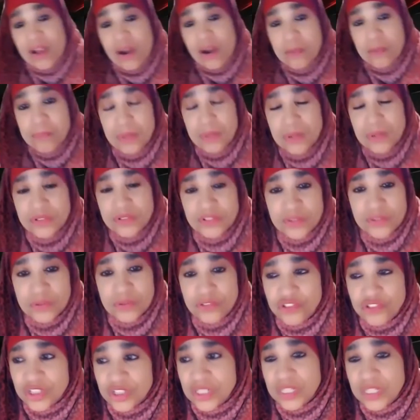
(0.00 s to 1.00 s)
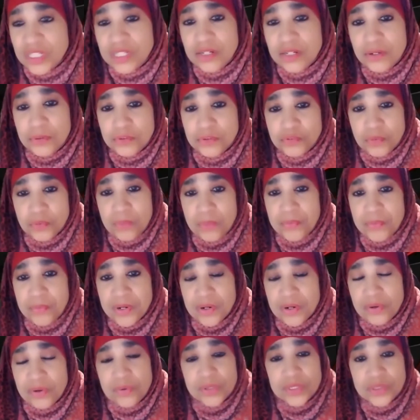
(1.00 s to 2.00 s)
Our personal jinn, he knows what we're
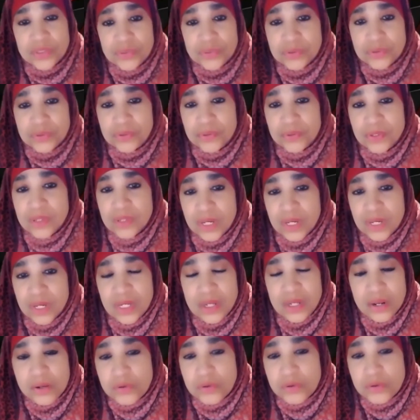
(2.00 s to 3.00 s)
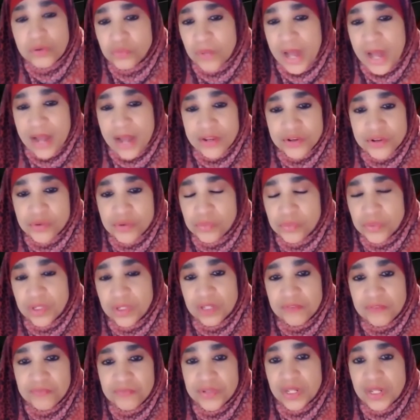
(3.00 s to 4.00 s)
going through. He knows how you're
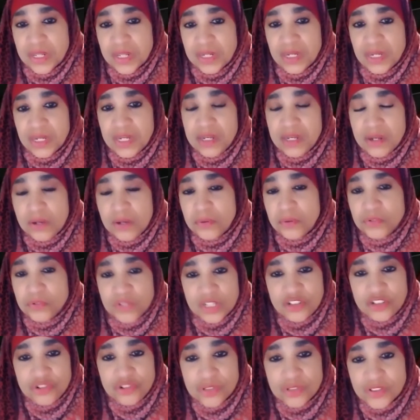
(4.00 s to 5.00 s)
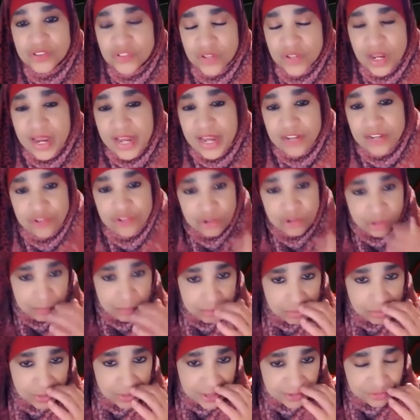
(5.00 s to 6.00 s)
really feeling. He knows that you're sad, you're
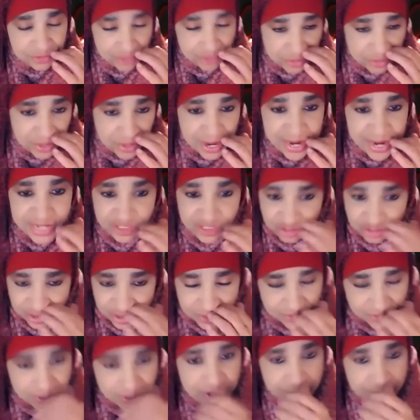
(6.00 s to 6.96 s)
depressed, you're anxious,